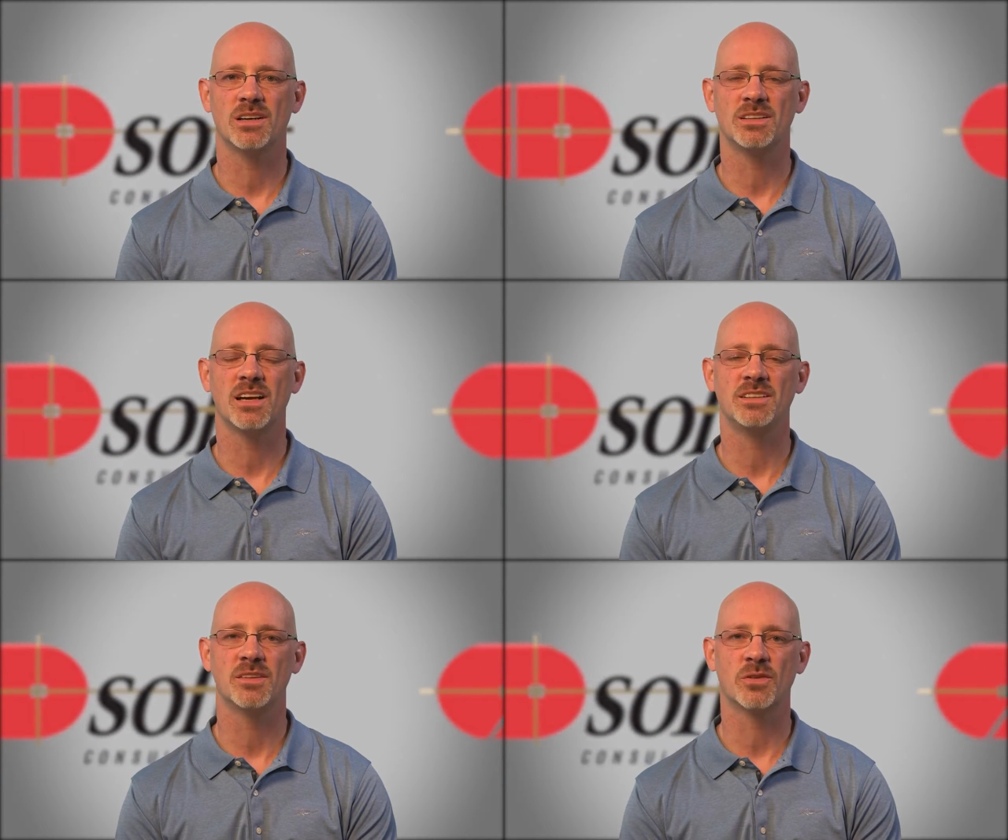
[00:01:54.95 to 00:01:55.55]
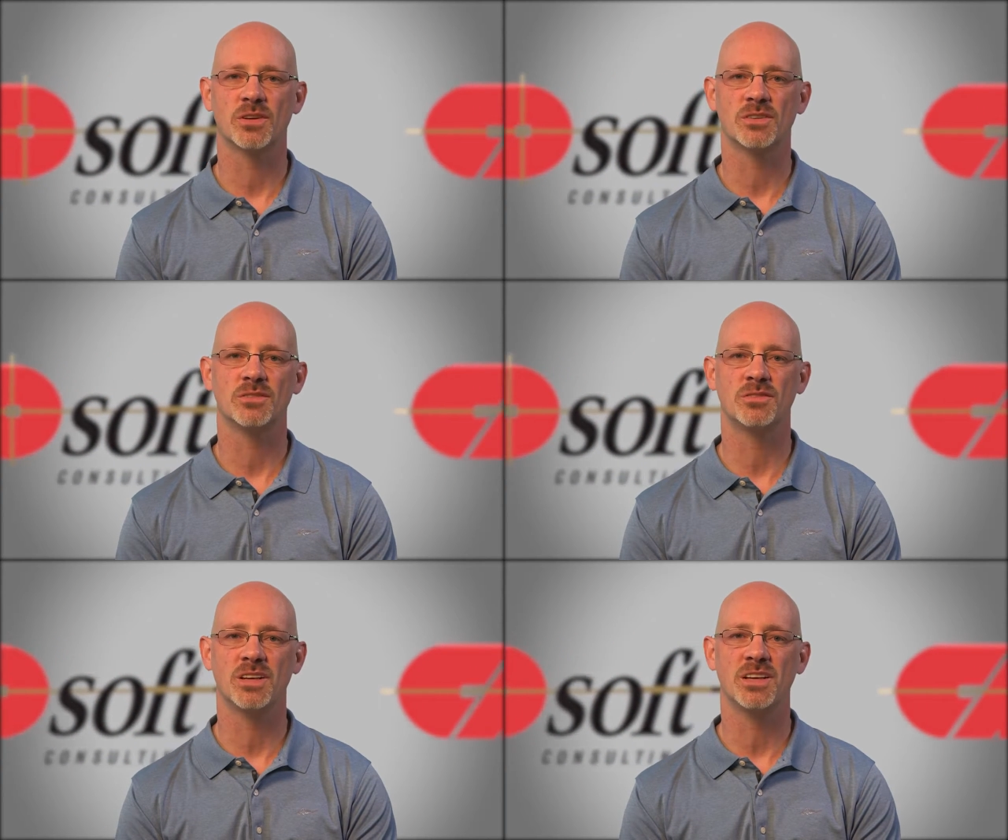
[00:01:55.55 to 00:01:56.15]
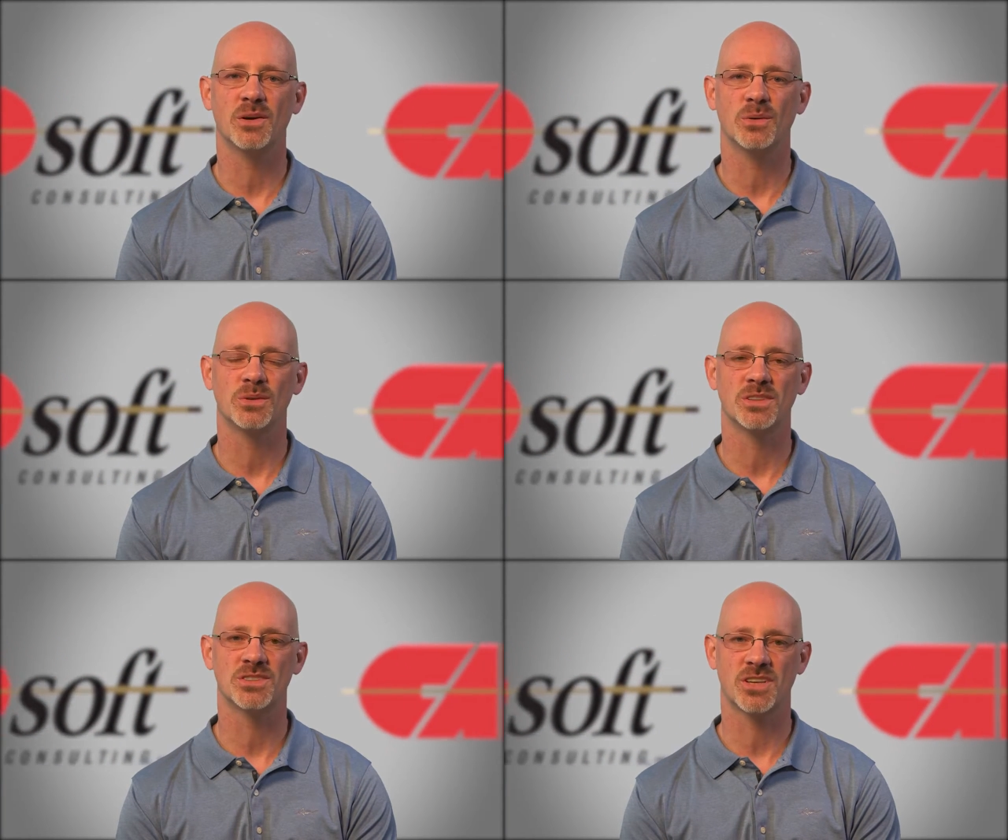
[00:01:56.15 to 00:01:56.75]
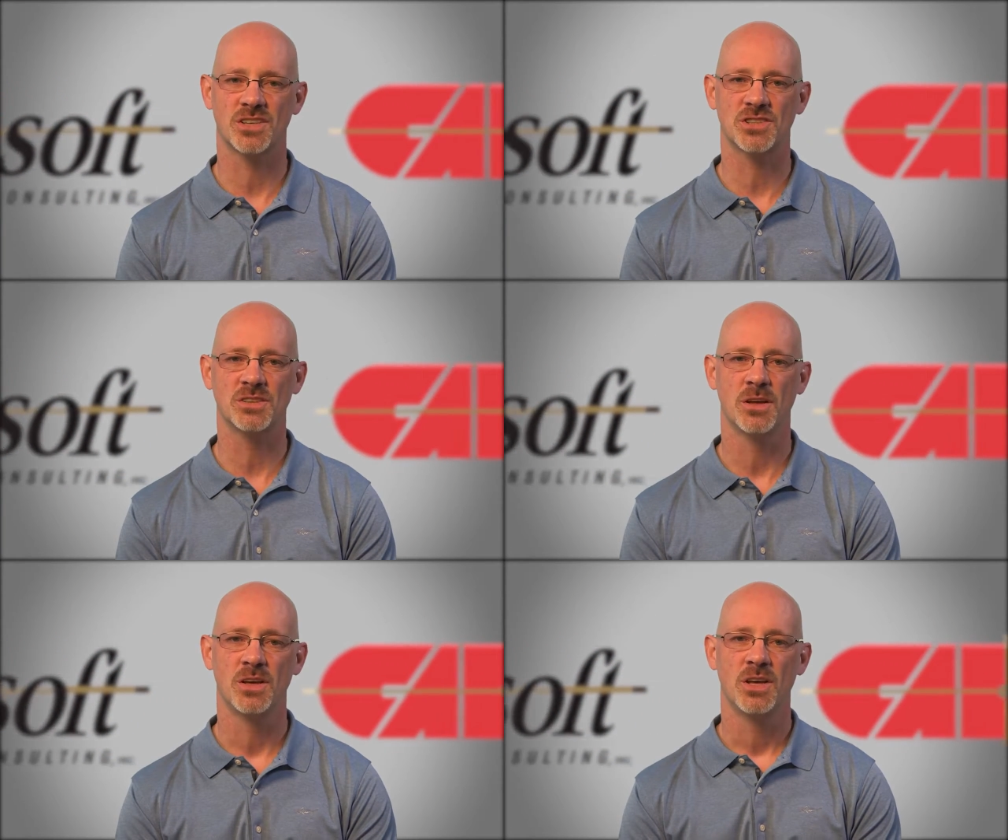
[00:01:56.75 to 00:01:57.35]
a different video discussion,